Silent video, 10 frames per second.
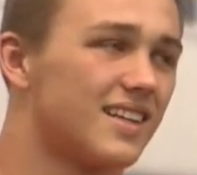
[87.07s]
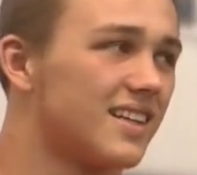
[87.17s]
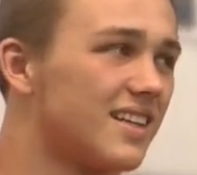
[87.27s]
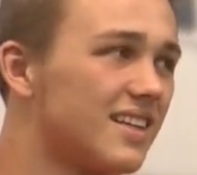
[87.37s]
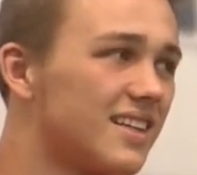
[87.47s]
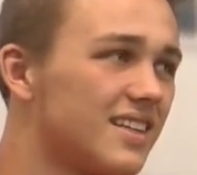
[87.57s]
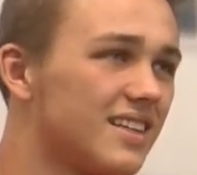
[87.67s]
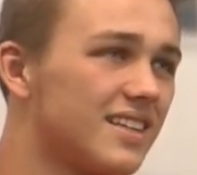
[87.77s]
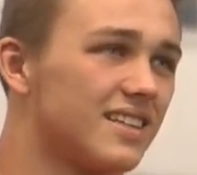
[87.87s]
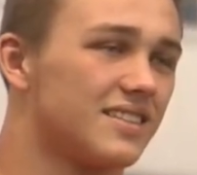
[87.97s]

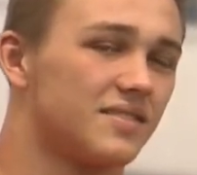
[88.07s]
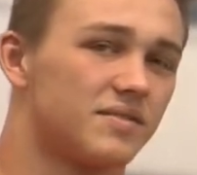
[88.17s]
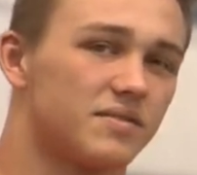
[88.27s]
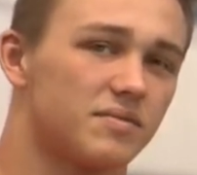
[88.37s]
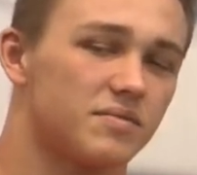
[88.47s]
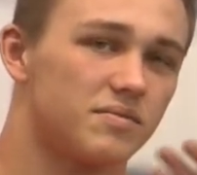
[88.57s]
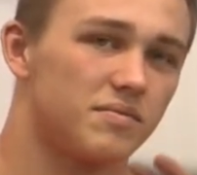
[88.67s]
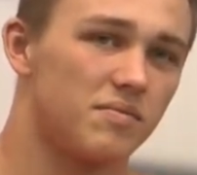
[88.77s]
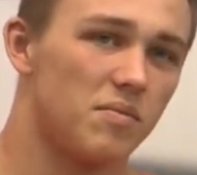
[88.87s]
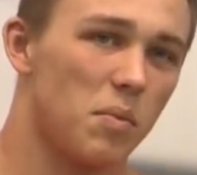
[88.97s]

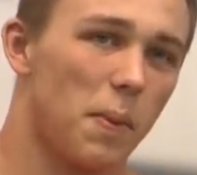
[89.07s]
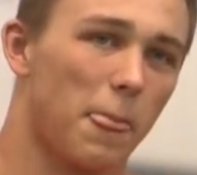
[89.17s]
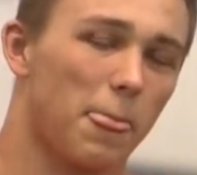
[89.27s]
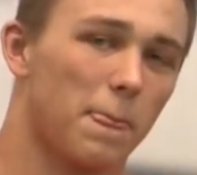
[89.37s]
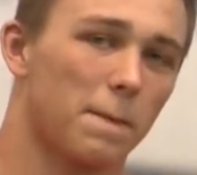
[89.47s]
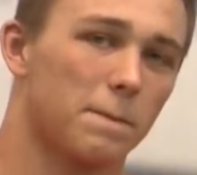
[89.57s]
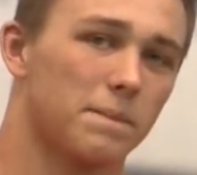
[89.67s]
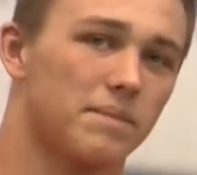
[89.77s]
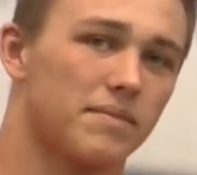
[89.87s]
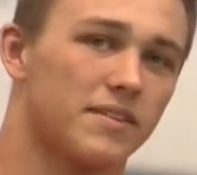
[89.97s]

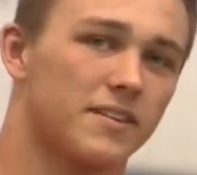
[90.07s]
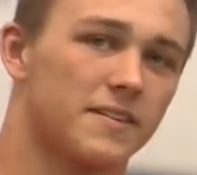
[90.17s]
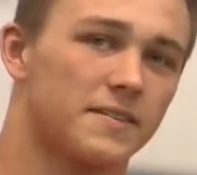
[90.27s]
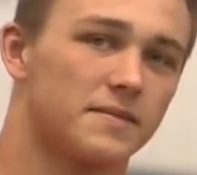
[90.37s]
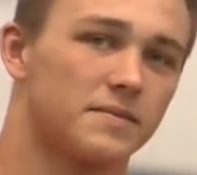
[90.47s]
[no speech]